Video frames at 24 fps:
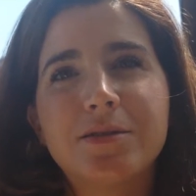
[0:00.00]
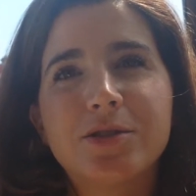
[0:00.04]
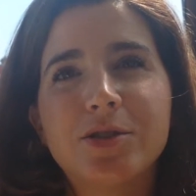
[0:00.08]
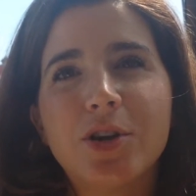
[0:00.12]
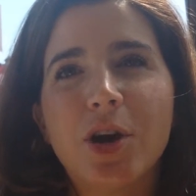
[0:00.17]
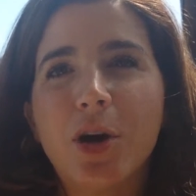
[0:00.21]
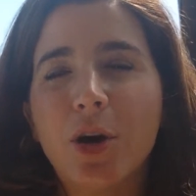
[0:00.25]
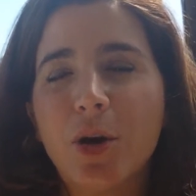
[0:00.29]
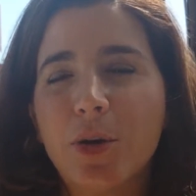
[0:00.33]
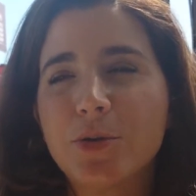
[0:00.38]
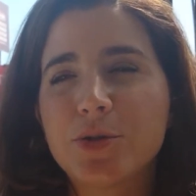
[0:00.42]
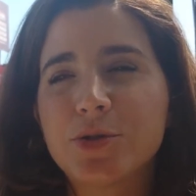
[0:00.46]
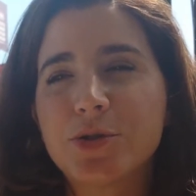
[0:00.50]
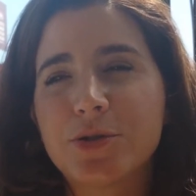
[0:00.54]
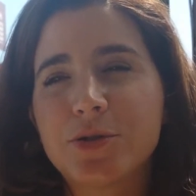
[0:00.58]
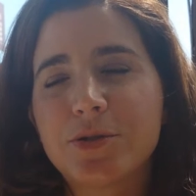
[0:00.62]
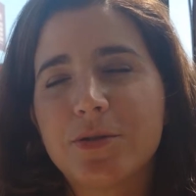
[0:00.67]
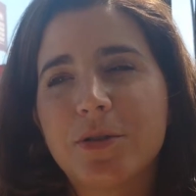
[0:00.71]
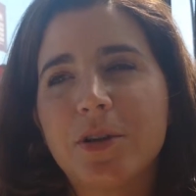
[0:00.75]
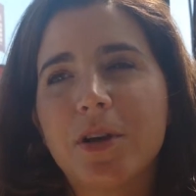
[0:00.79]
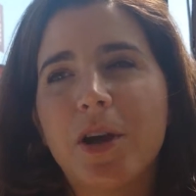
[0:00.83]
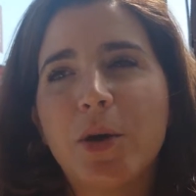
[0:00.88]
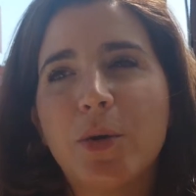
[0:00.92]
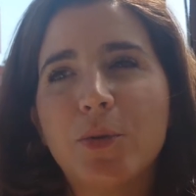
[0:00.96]
So
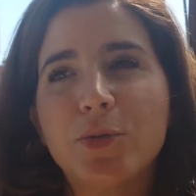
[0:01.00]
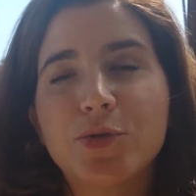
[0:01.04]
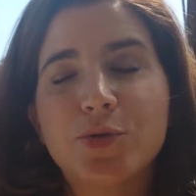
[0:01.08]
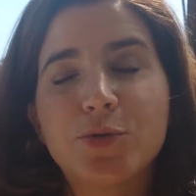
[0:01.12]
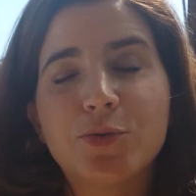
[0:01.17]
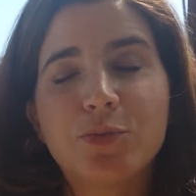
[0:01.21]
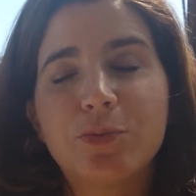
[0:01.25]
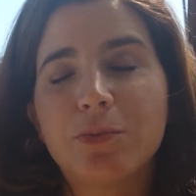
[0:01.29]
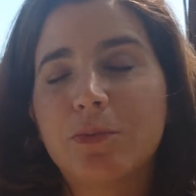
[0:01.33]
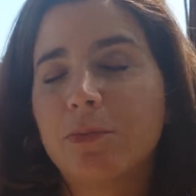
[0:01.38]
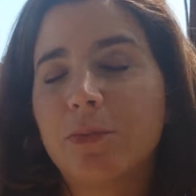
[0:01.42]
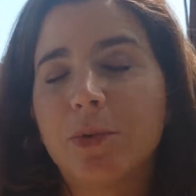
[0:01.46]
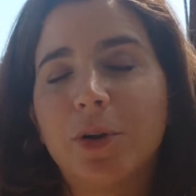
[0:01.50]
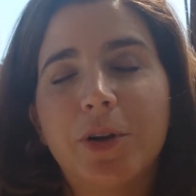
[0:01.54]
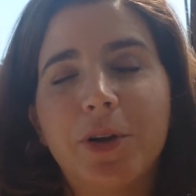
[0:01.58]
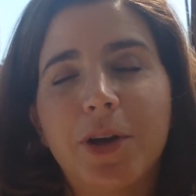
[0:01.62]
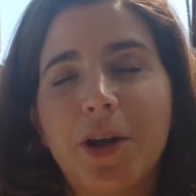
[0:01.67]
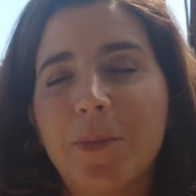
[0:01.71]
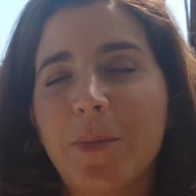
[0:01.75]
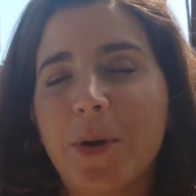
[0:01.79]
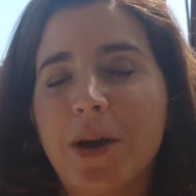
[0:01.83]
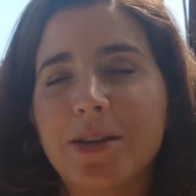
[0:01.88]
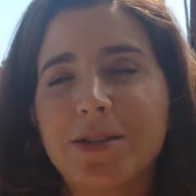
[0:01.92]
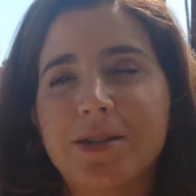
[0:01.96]
it was
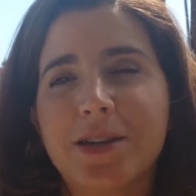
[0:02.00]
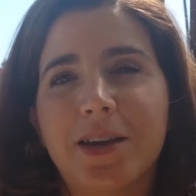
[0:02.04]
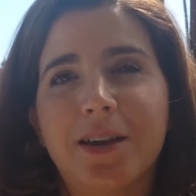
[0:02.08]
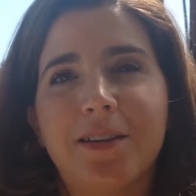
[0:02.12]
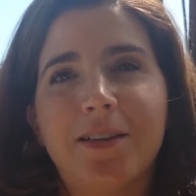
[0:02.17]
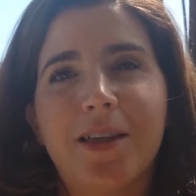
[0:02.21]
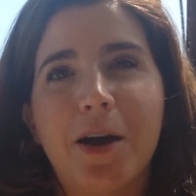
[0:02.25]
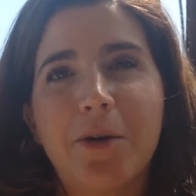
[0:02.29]
really amazing.